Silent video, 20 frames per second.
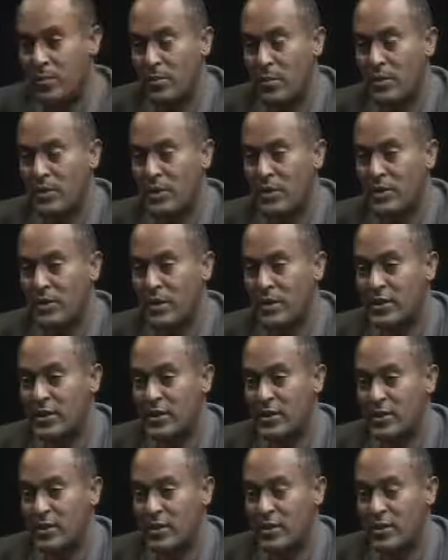But this
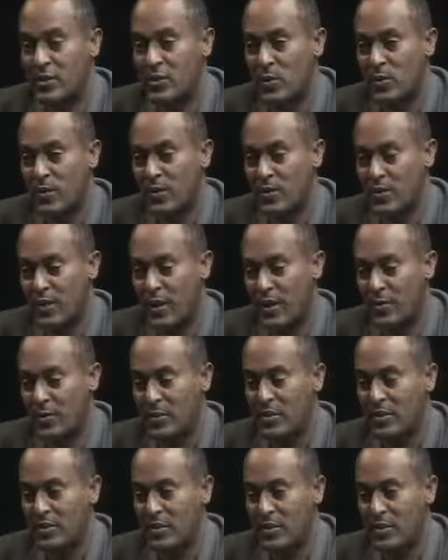is what they say.
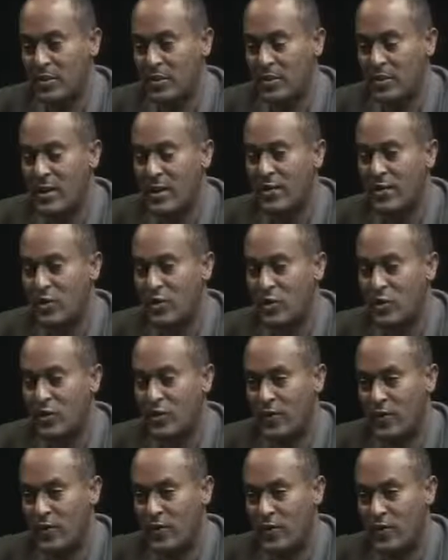There is nothing
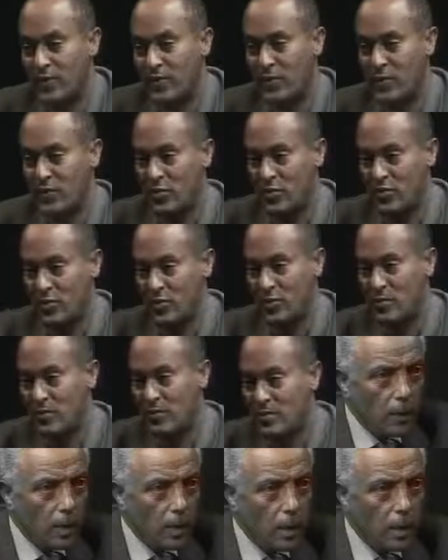unifying in federalism.
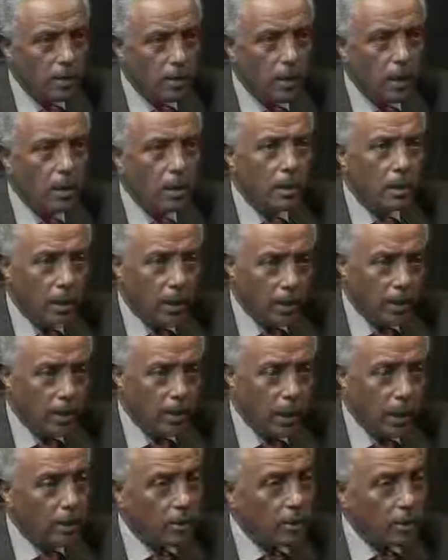That's a lot.
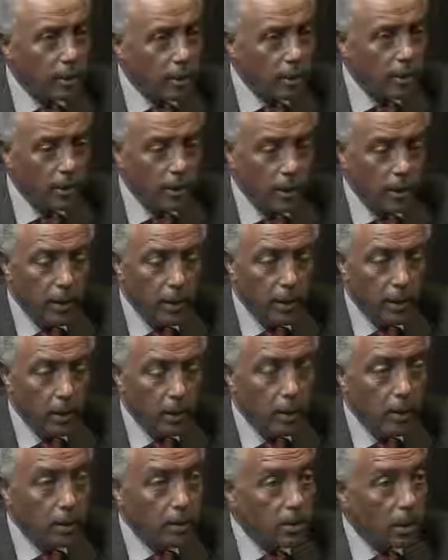Actually,
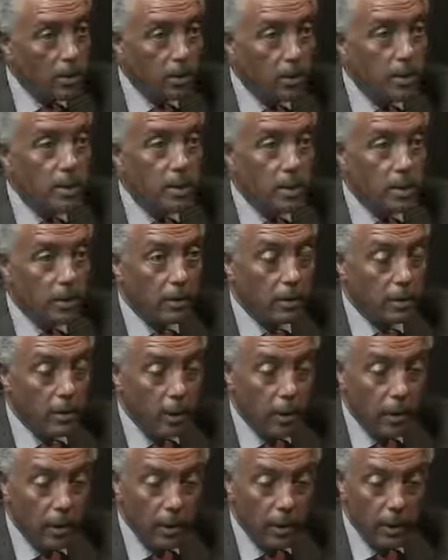it's amazing.
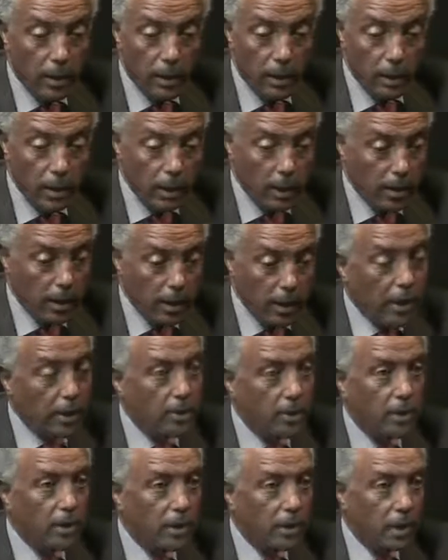A case
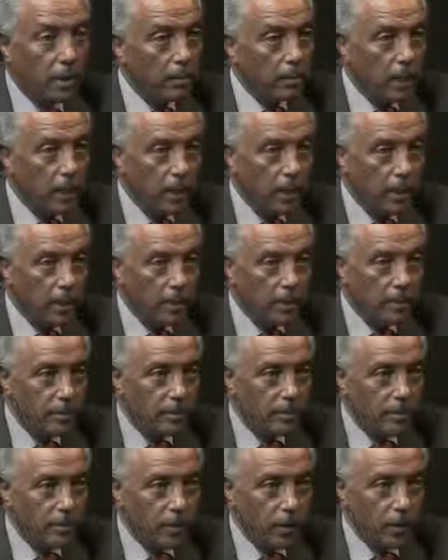in Gambela,
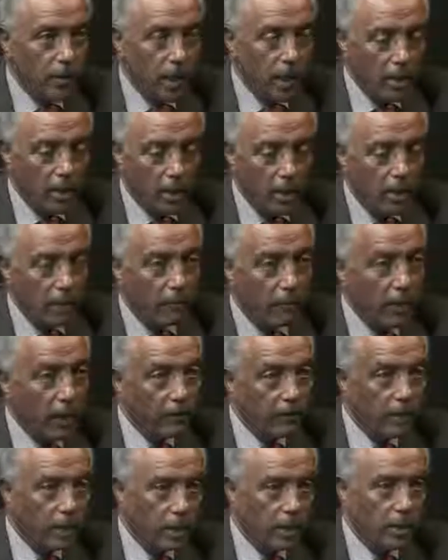okay? There are
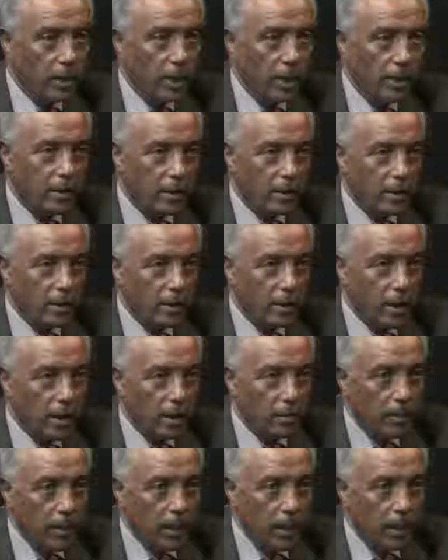5 nationalities in
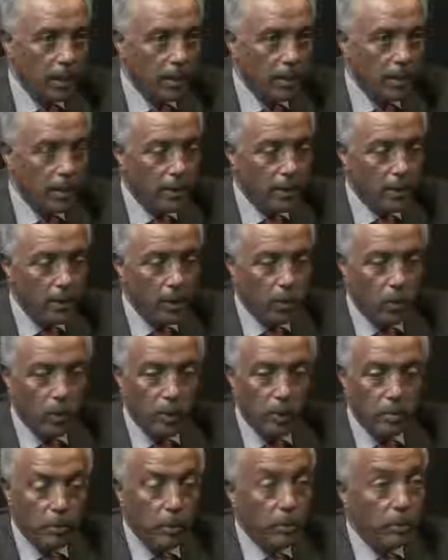Gambela.
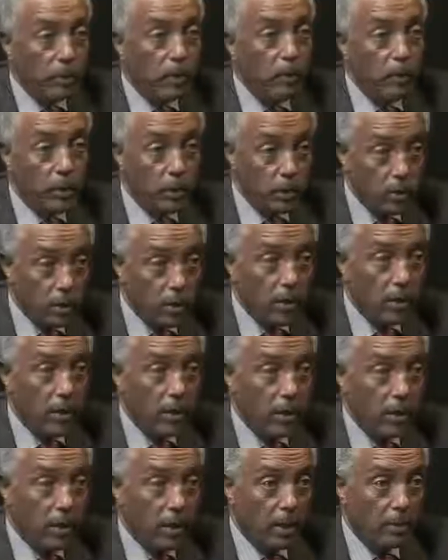When people were talking
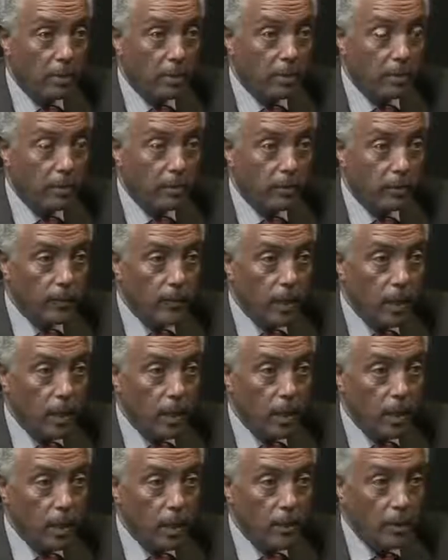about,
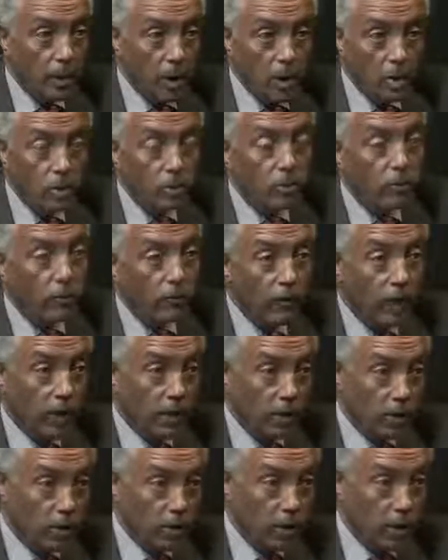they used to
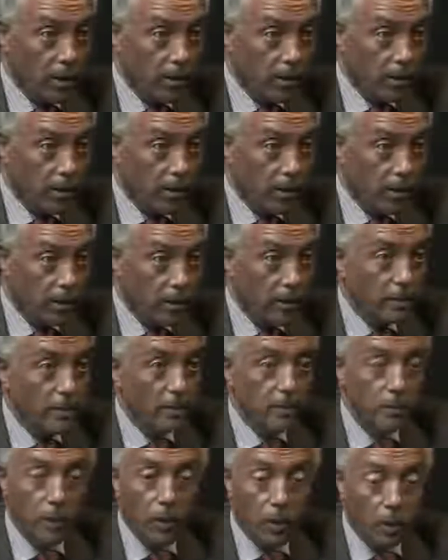fight each other
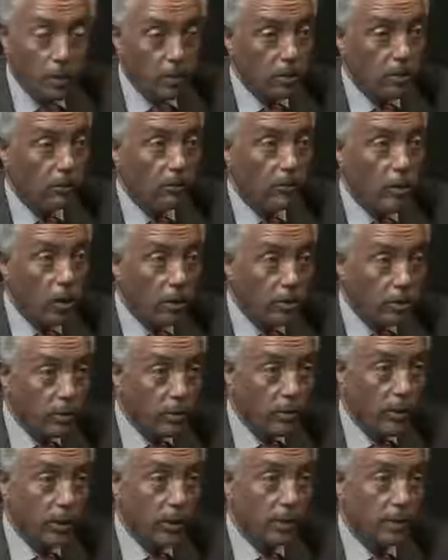and because of not
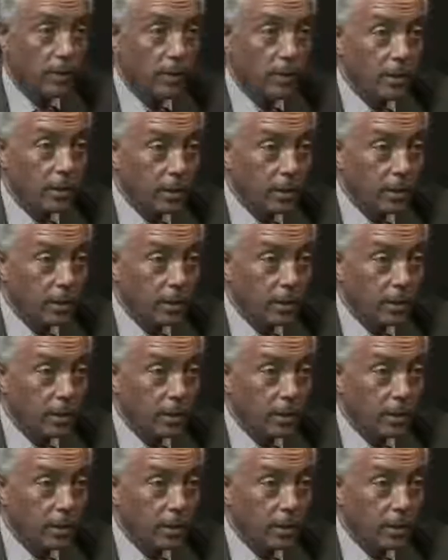knowing the